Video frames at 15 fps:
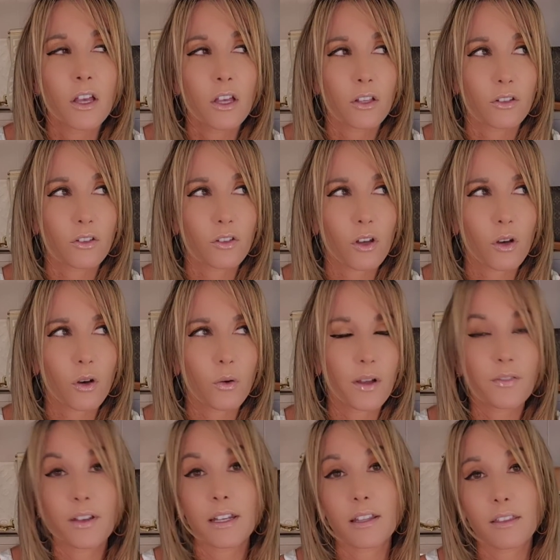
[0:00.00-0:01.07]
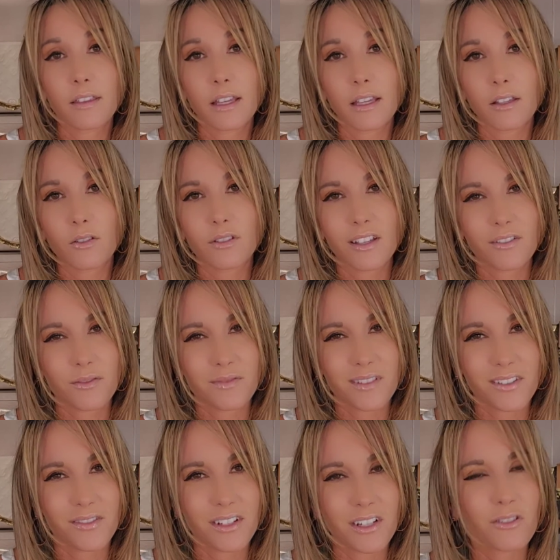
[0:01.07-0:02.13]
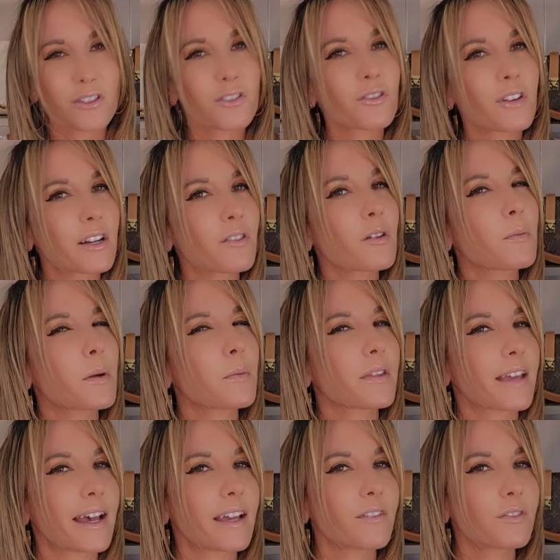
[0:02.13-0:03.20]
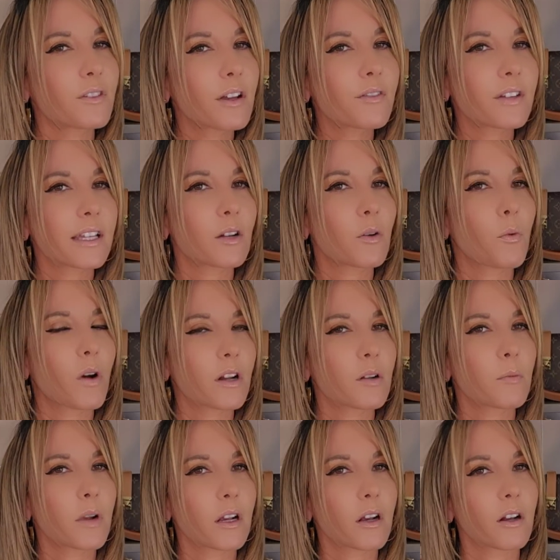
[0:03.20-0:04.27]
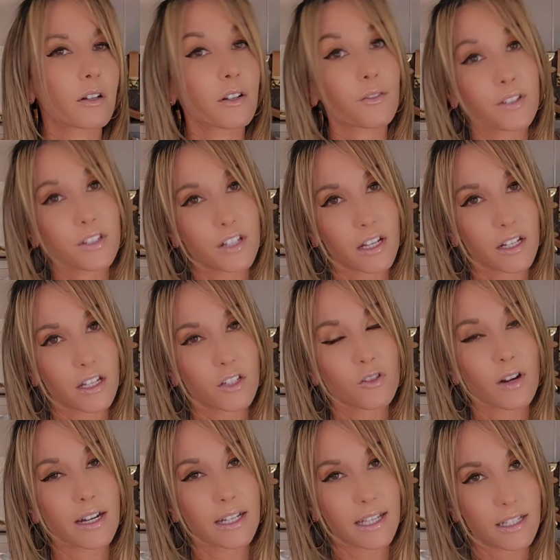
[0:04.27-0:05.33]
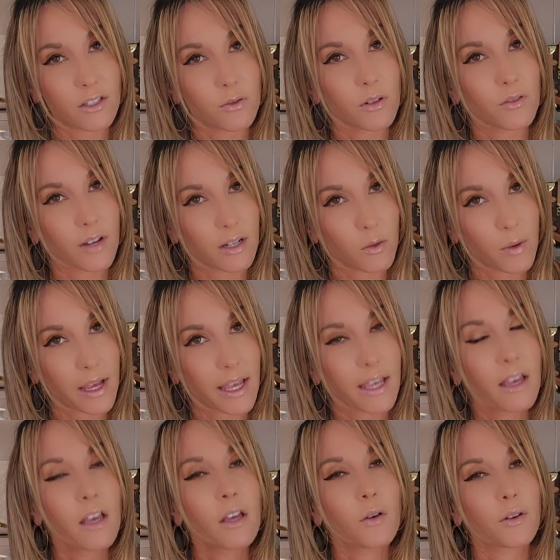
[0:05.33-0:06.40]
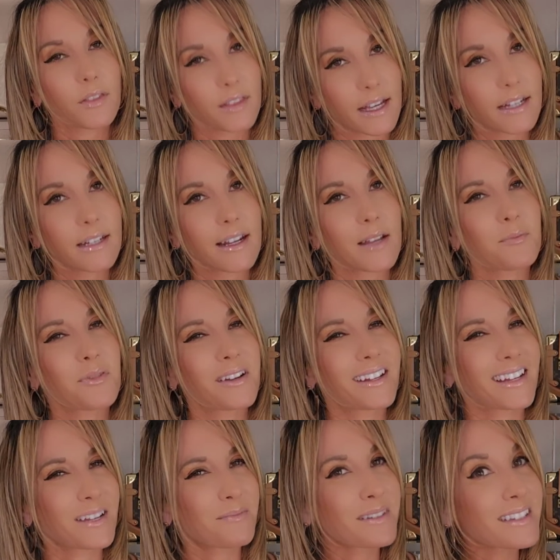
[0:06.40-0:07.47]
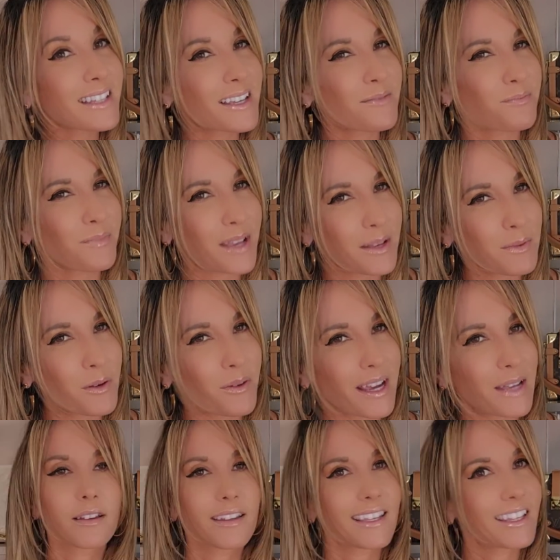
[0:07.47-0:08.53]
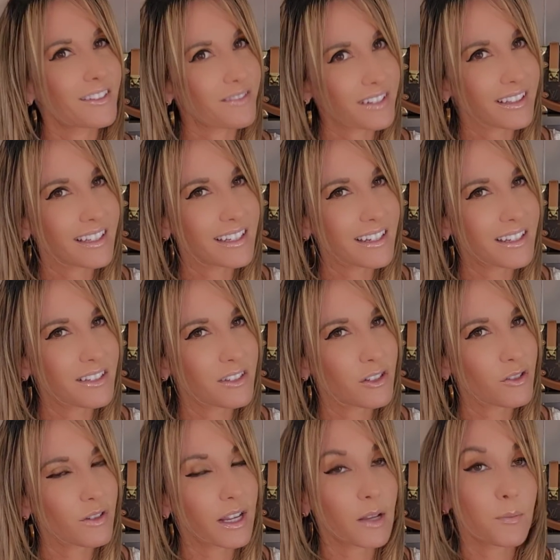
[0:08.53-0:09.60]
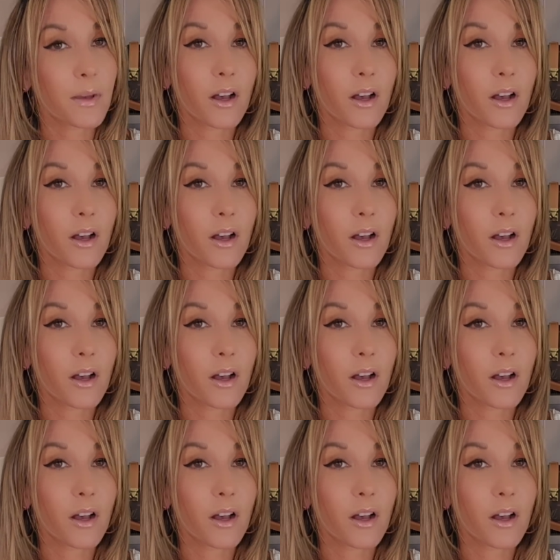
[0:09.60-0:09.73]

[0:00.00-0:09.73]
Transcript: So if anything you take from this video, just try to remember that. If you ever get a watermark on your Vachetta, try to get to it right away with 99.9% baby wipes. It really does the trick. But